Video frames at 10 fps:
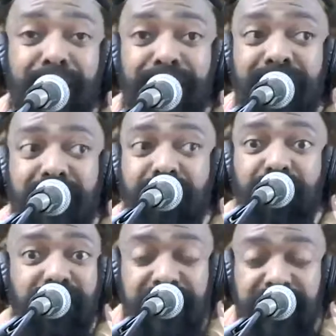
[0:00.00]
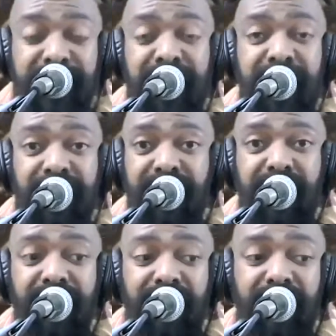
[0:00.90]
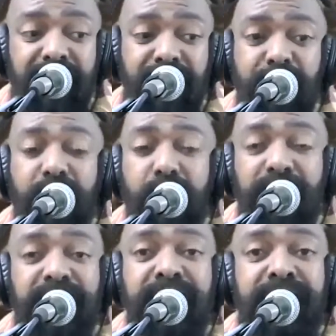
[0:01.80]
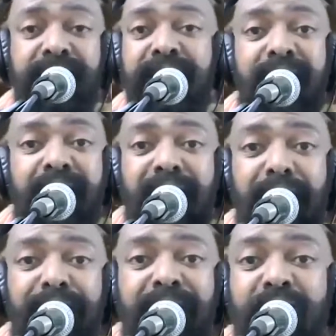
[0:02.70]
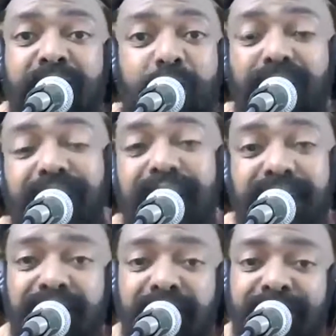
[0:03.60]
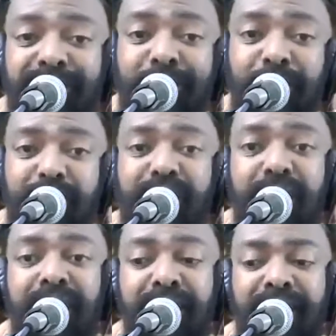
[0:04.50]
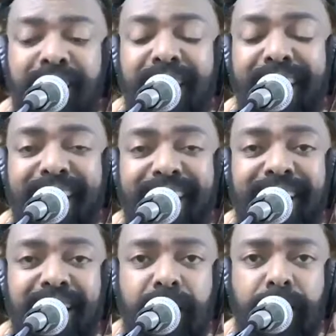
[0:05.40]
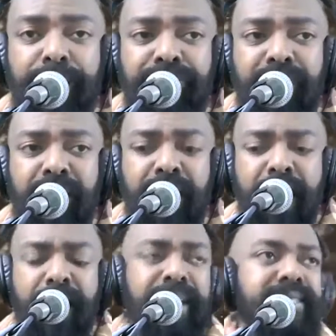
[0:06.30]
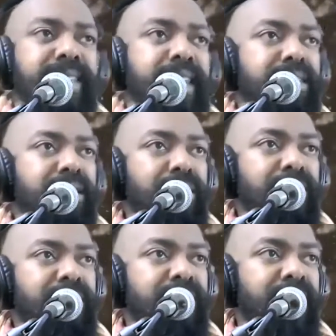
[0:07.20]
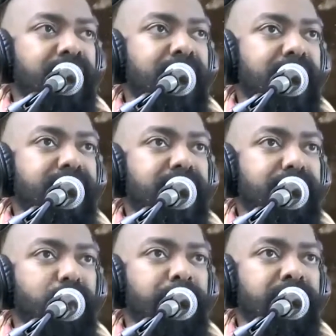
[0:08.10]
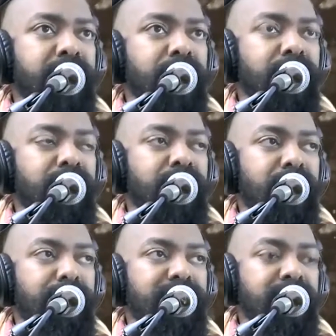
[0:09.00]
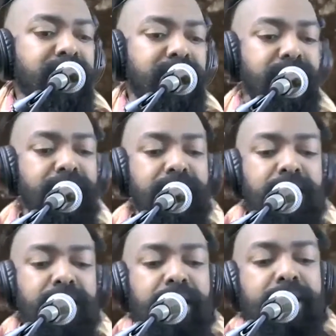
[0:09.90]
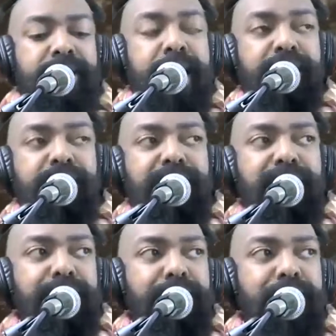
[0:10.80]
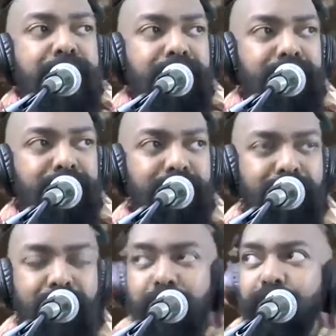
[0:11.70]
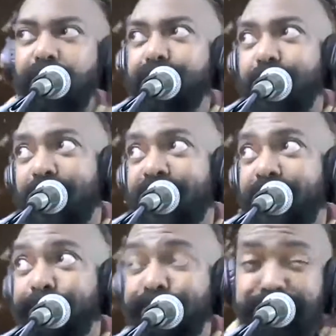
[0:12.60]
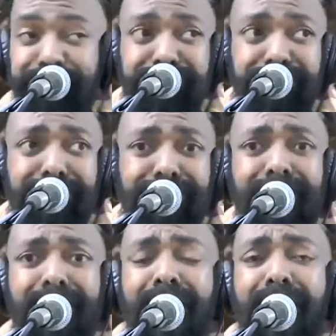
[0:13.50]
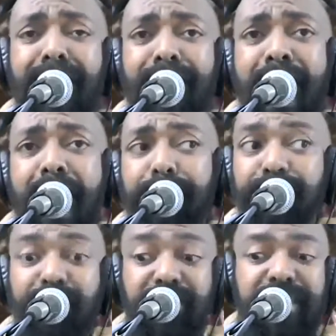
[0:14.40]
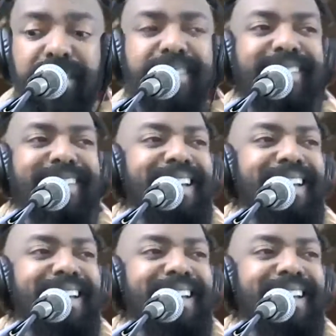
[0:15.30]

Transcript: that's released in these recordings, it's all love and it's all y'all. And I say in the notes, and I think I can take a moment now, since it's actually my early morning album release.